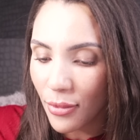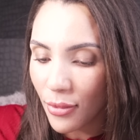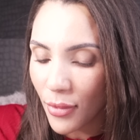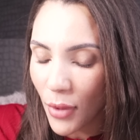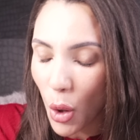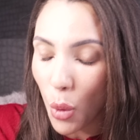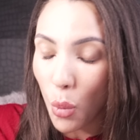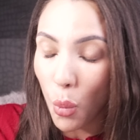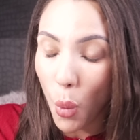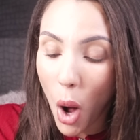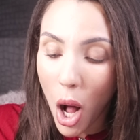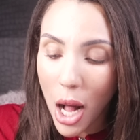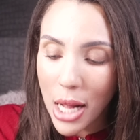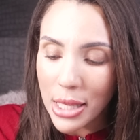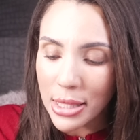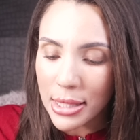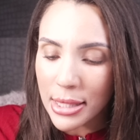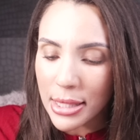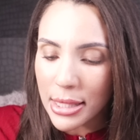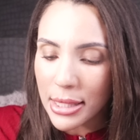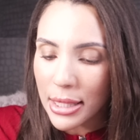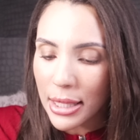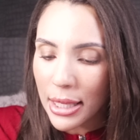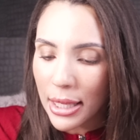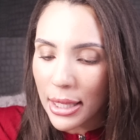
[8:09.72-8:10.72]

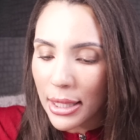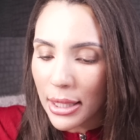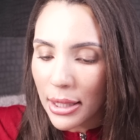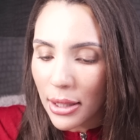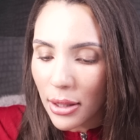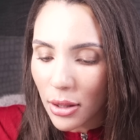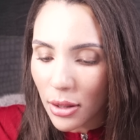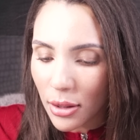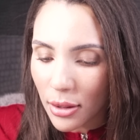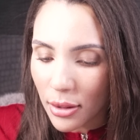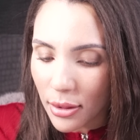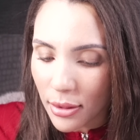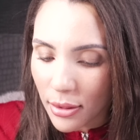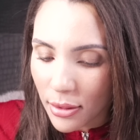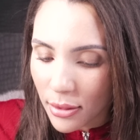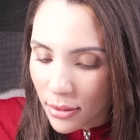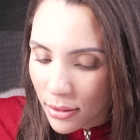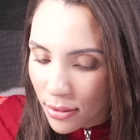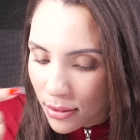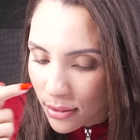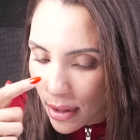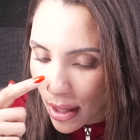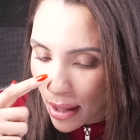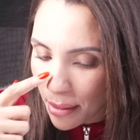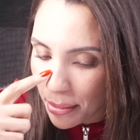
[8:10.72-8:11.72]
Wands.
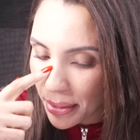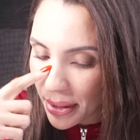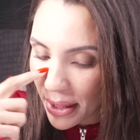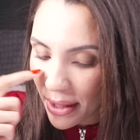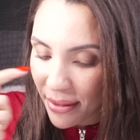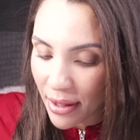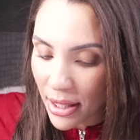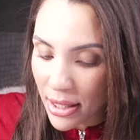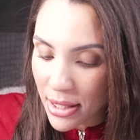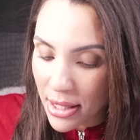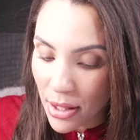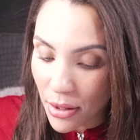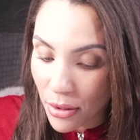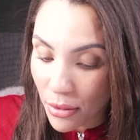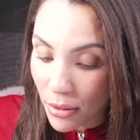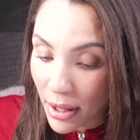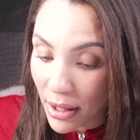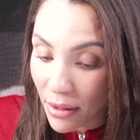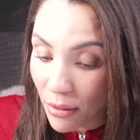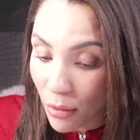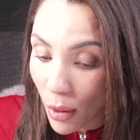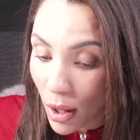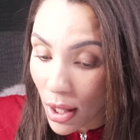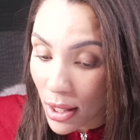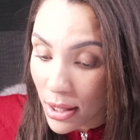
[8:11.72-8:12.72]
I believe that's the
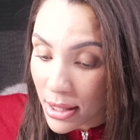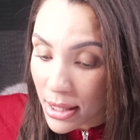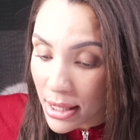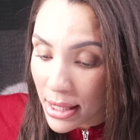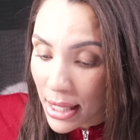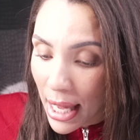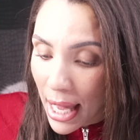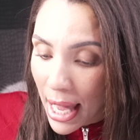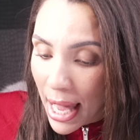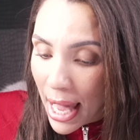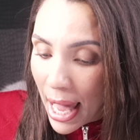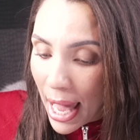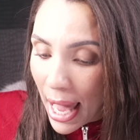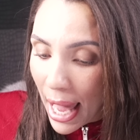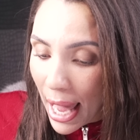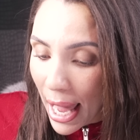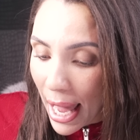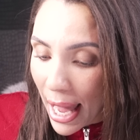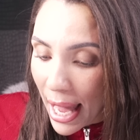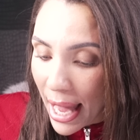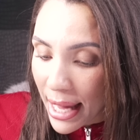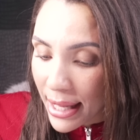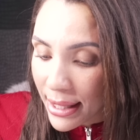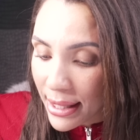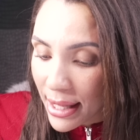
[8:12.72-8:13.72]
Three of Wands,
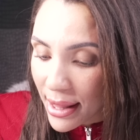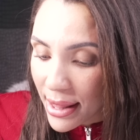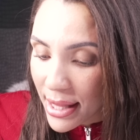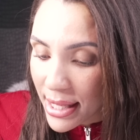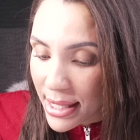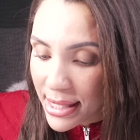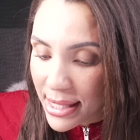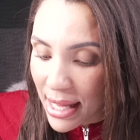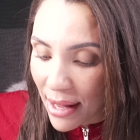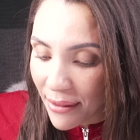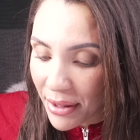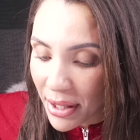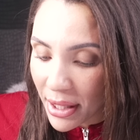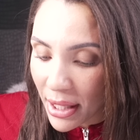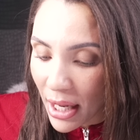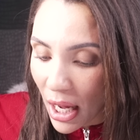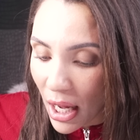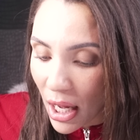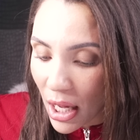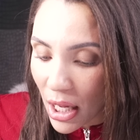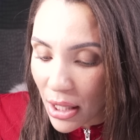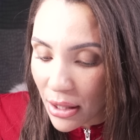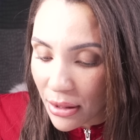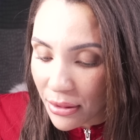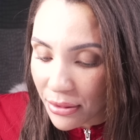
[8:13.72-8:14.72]
and the Seven
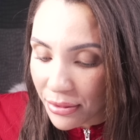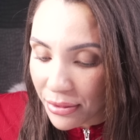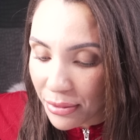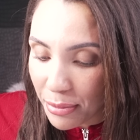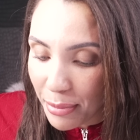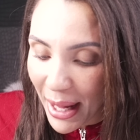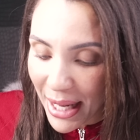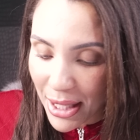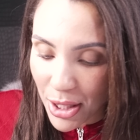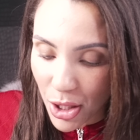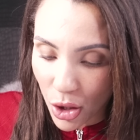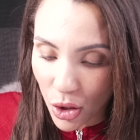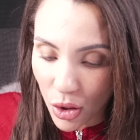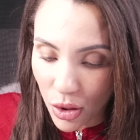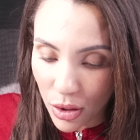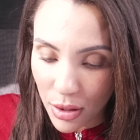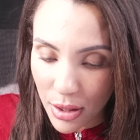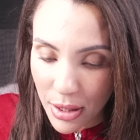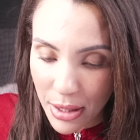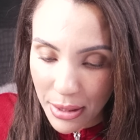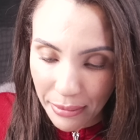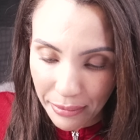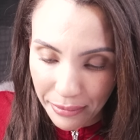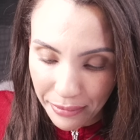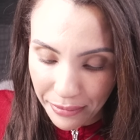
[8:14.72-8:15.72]
of Pentacles.